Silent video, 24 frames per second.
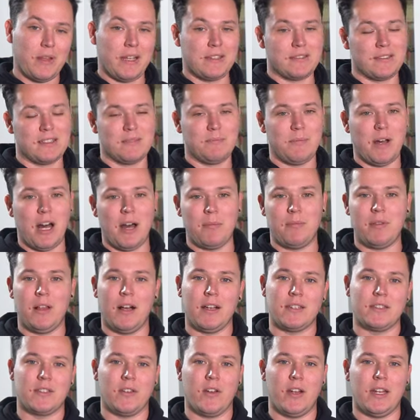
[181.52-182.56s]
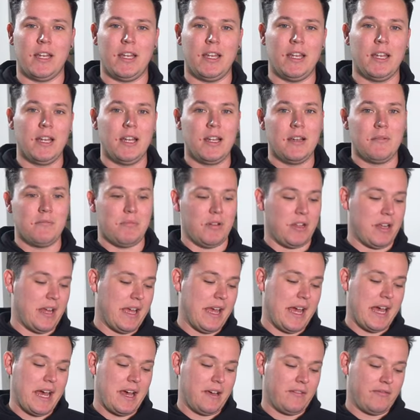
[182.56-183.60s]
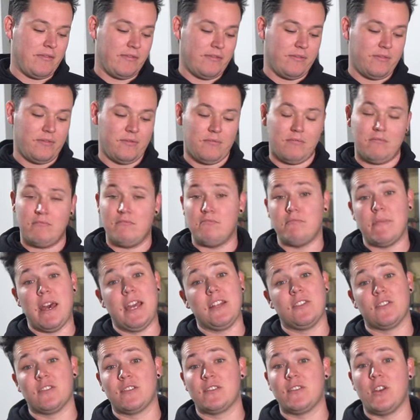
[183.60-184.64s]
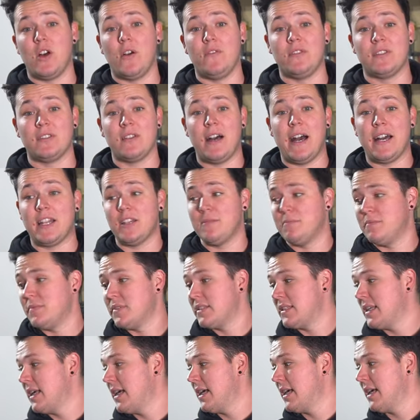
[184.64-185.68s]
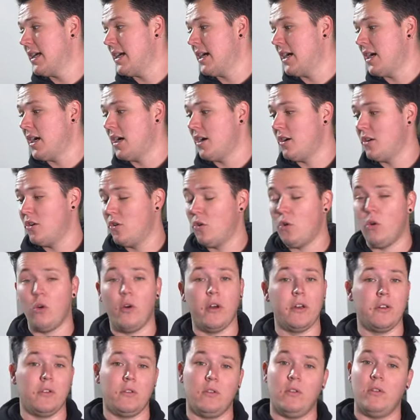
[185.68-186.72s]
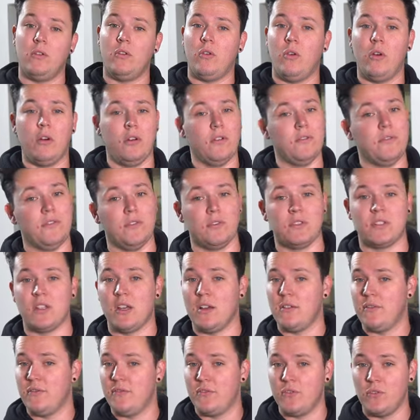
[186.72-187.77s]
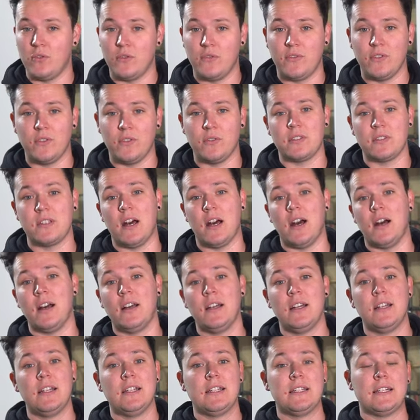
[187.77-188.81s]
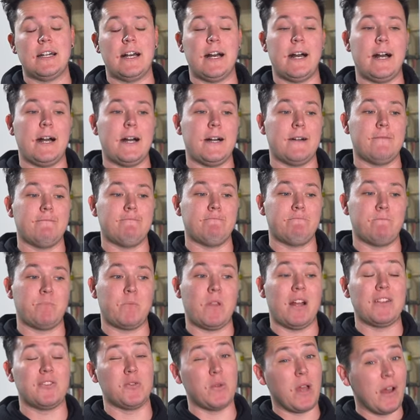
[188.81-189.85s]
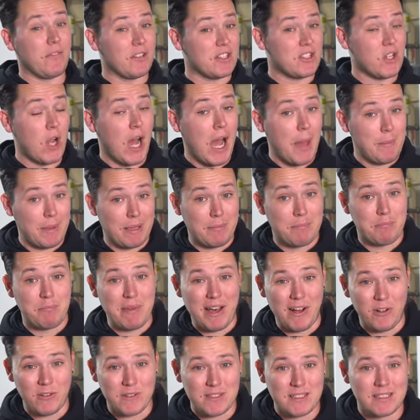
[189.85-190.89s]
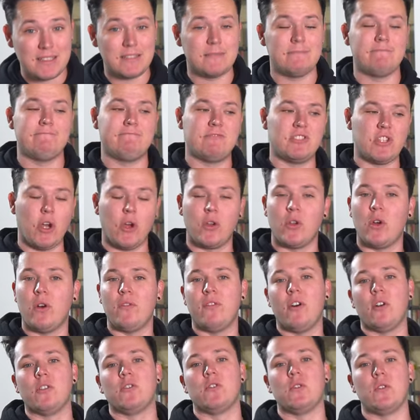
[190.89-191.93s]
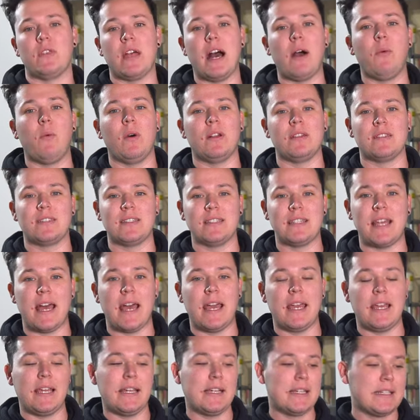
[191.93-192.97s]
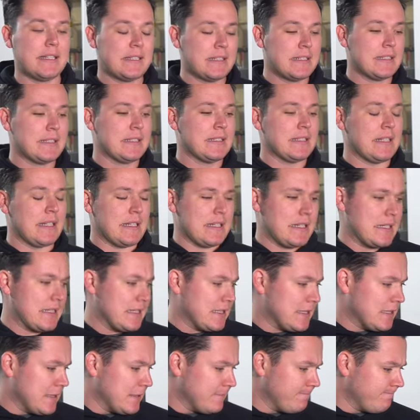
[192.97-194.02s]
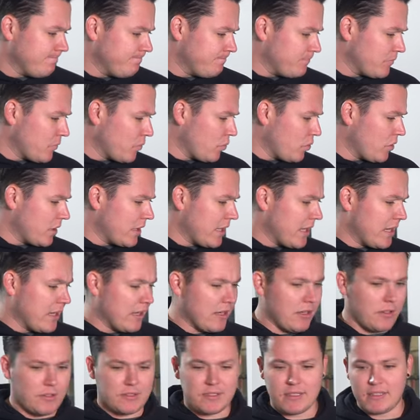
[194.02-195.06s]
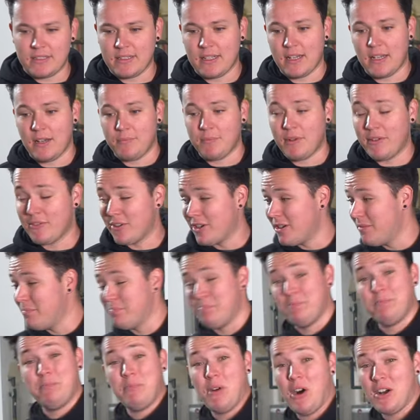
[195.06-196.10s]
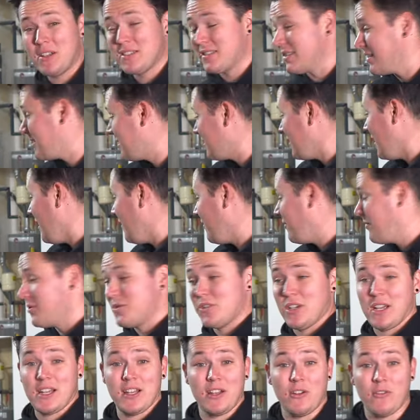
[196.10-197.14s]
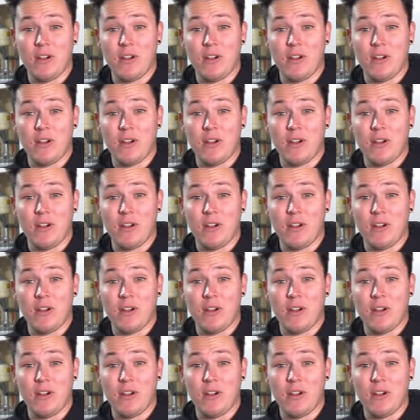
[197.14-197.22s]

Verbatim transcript: replaced the spark plugs already, but I have major service items, uh, oil, oil filter, fuel filter. Um, I do have a timing belt, don't know if I'll do that one today. Um, what else? Um, I've got a box of stuff which I can